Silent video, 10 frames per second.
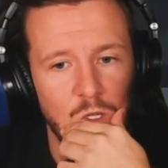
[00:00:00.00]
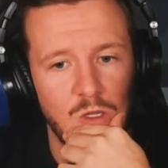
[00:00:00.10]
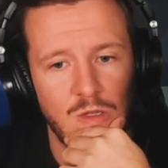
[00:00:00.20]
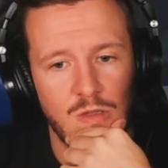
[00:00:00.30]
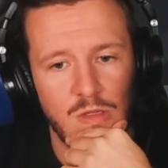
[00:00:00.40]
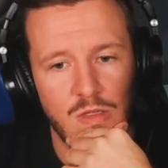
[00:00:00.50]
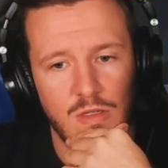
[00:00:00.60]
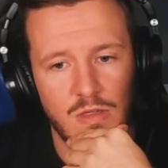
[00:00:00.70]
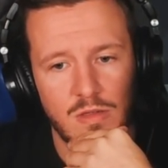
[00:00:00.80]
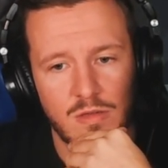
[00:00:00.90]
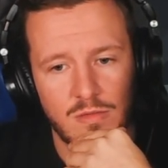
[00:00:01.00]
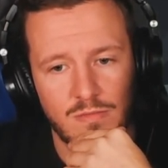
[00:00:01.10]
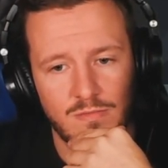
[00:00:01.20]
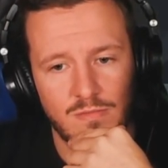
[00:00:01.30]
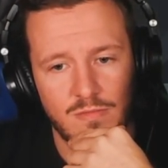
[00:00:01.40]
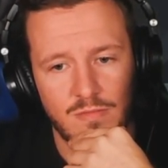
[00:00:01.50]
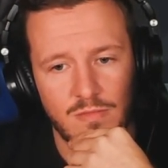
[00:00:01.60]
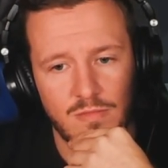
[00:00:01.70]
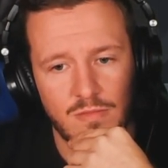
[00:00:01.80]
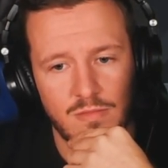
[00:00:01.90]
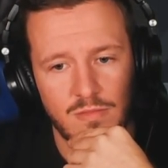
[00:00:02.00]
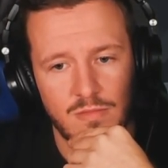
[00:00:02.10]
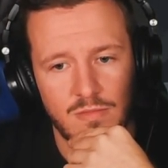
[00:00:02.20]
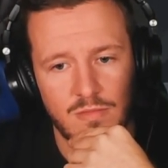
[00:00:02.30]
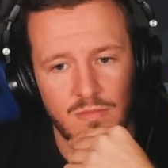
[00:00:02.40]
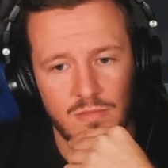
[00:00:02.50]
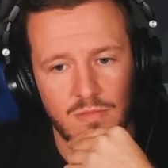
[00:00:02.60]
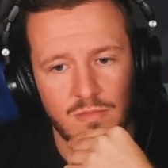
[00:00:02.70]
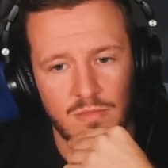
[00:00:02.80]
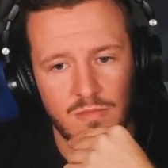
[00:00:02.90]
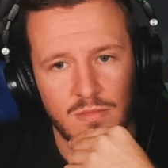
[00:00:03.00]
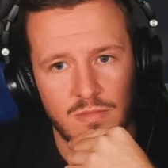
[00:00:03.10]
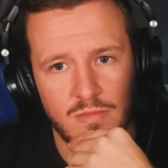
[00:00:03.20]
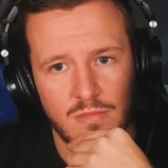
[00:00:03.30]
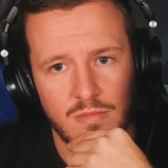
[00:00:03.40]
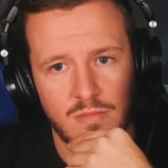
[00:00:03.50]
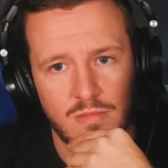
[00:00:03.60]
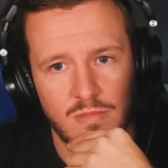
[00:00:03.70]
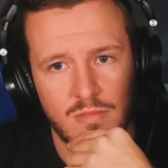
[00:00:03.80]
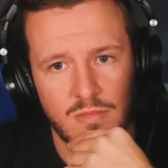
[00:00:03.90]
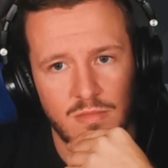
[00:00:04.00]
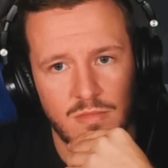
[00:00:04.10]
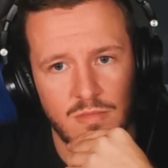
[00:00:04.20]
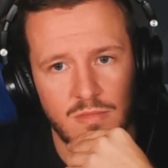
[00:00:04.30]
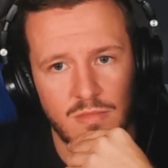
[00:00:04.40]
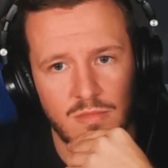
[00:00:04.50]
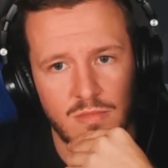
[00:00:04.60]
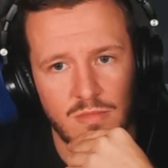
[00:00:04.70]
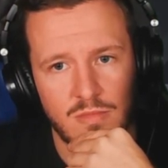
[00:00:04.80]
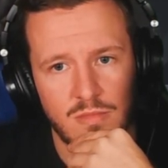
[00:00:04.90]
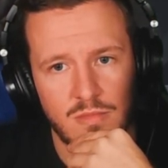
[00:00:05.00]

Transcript: No one is speaking in this clip.